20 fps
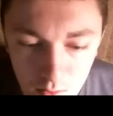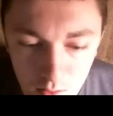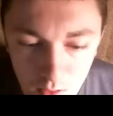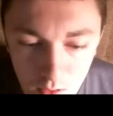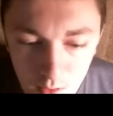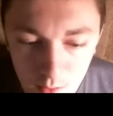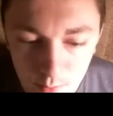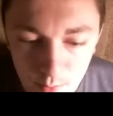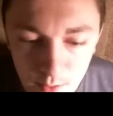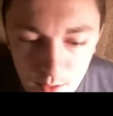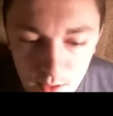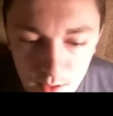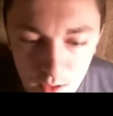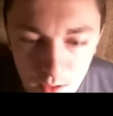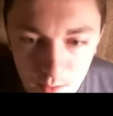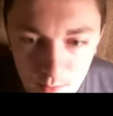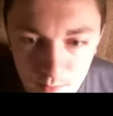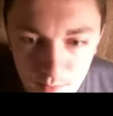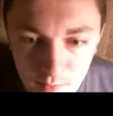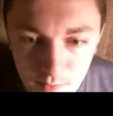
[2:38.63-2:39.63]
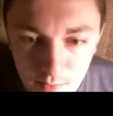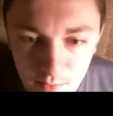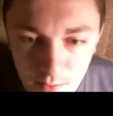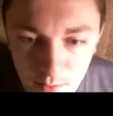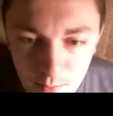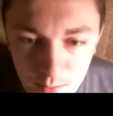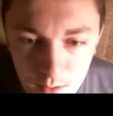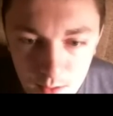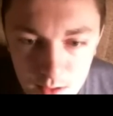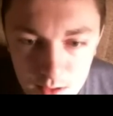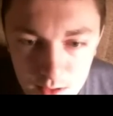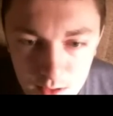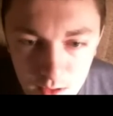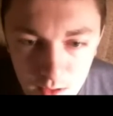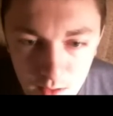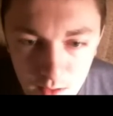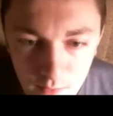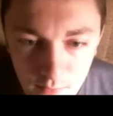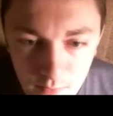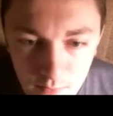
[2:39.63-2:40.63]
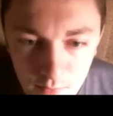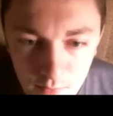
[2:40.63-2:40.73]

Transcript: I am picking up so much stuff.